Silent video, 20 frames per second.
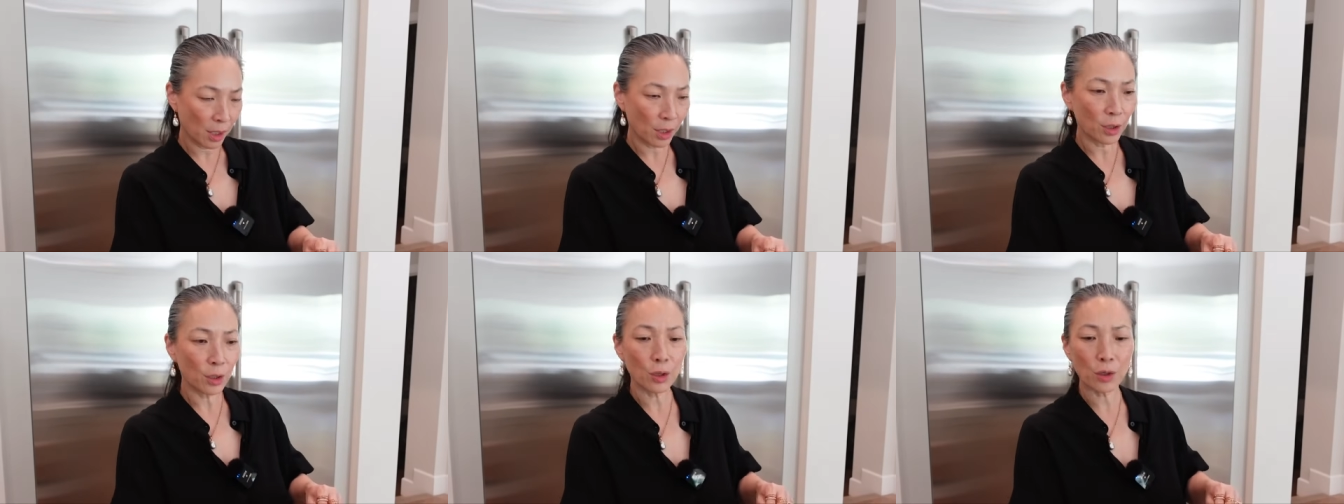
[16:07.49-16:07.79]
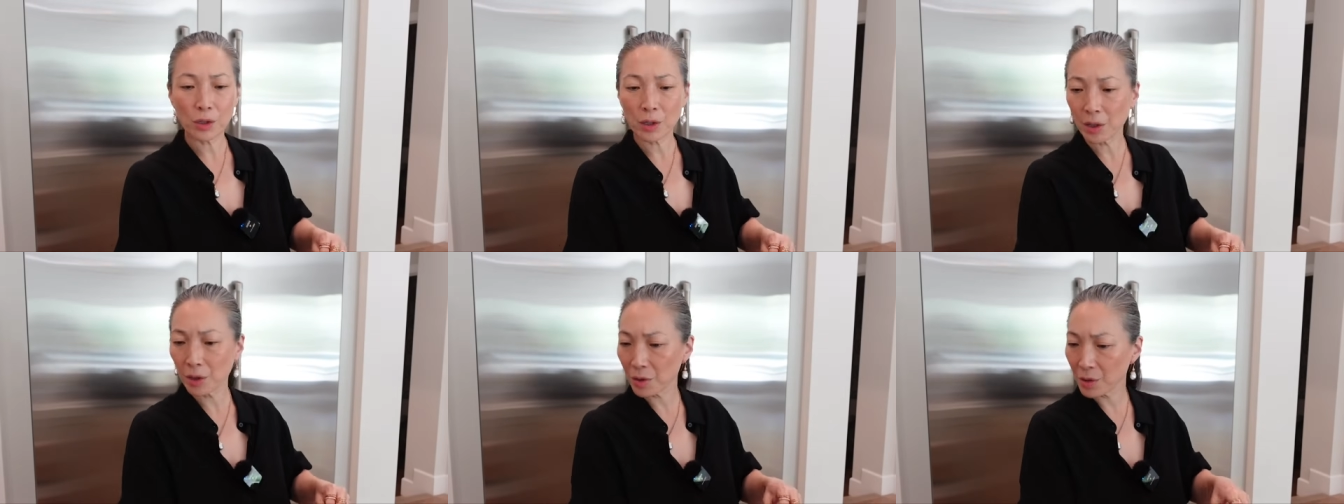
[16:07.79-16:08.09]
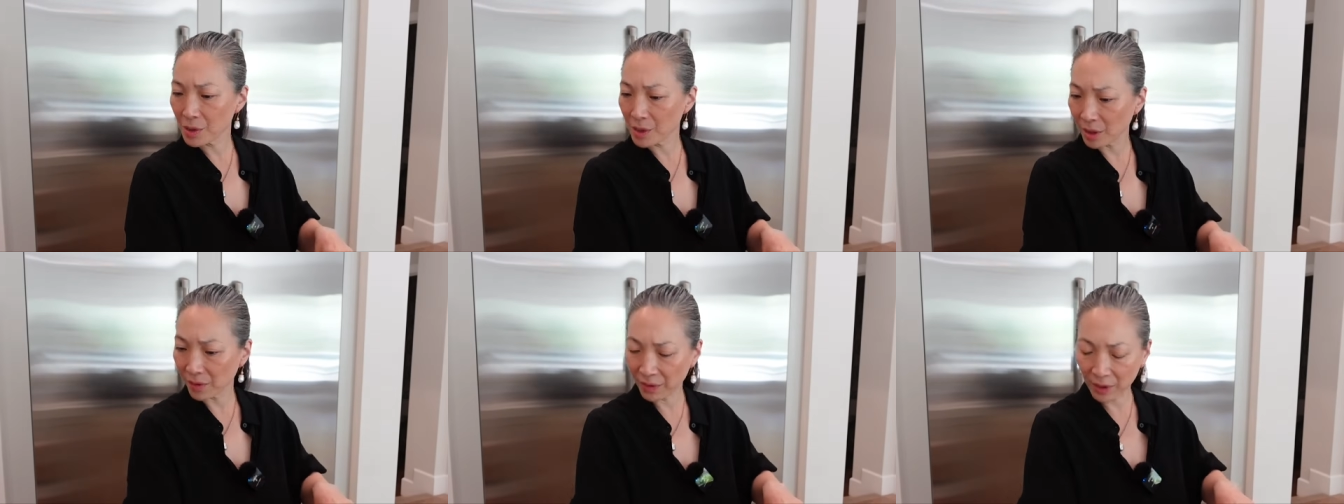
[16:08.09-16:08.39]
Usually their
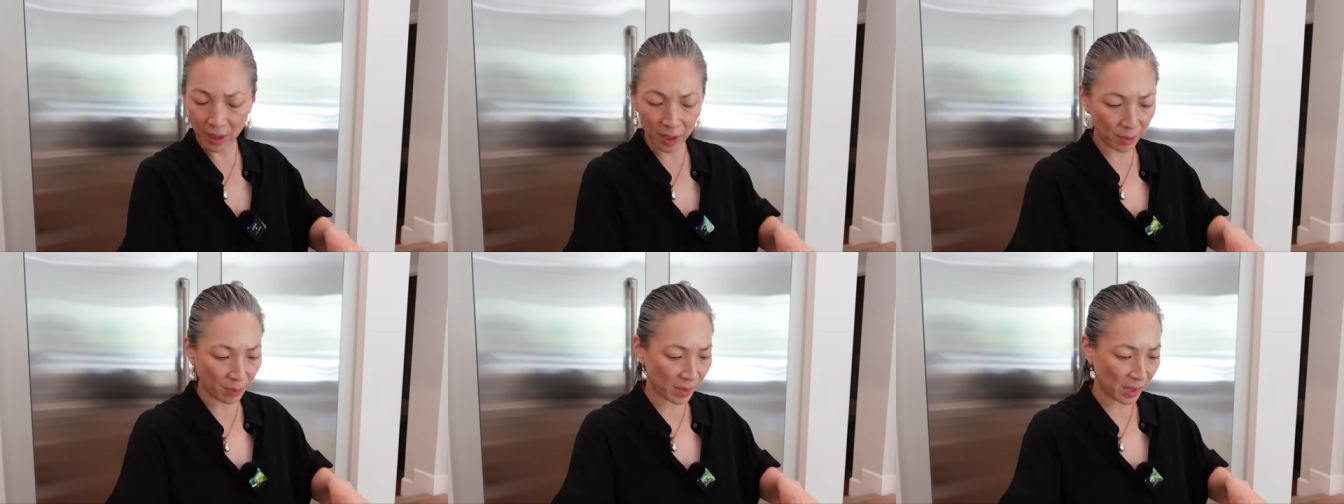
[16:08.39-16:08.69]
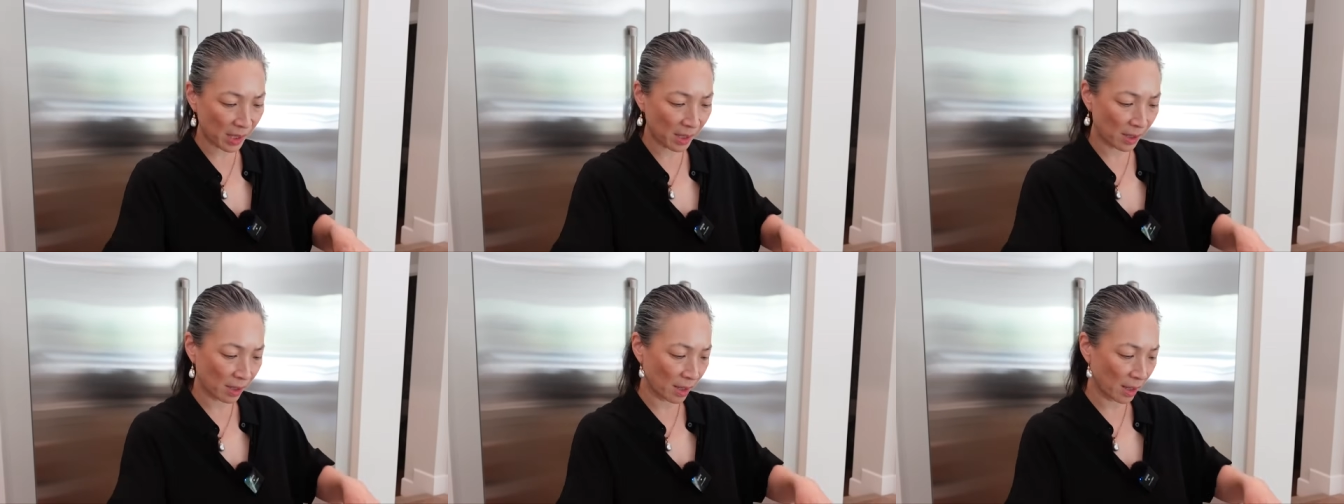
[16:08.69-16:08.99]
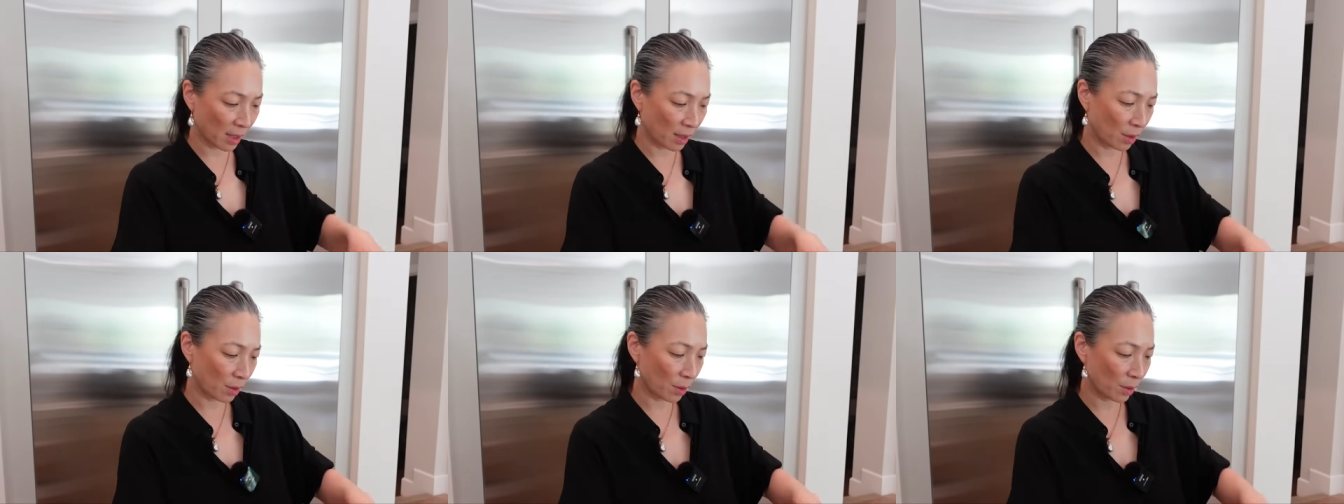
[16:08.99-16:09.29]
stuff comes
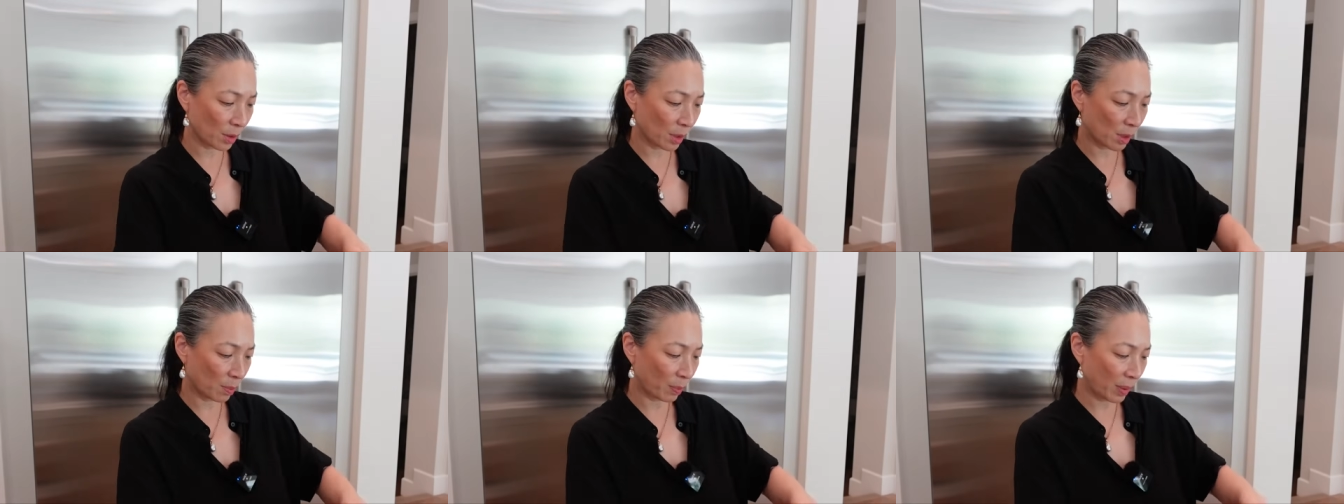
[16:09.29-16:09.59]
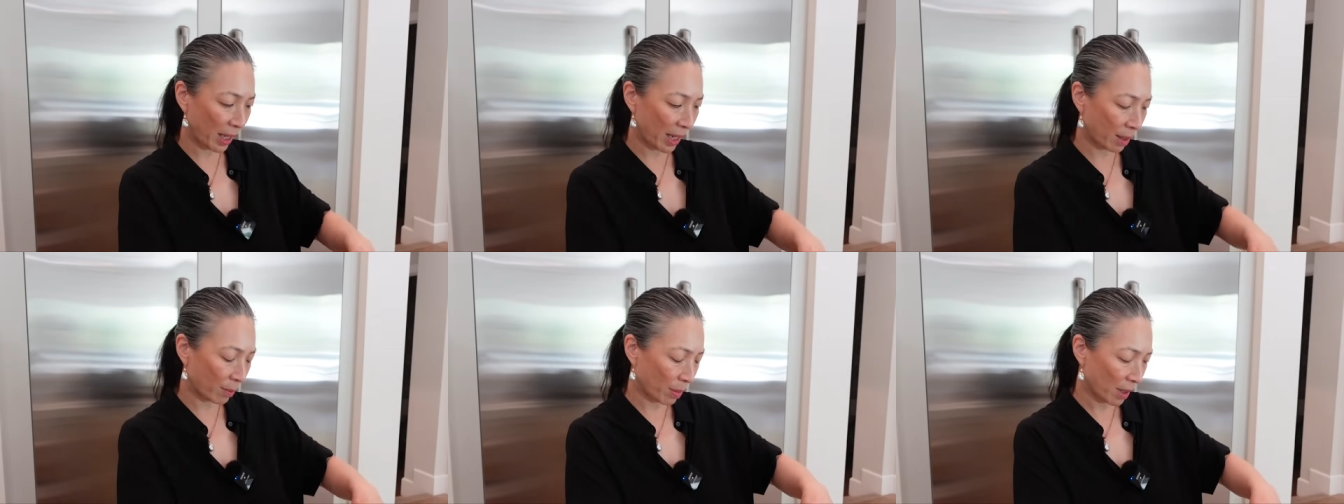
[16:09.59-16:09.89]
in those black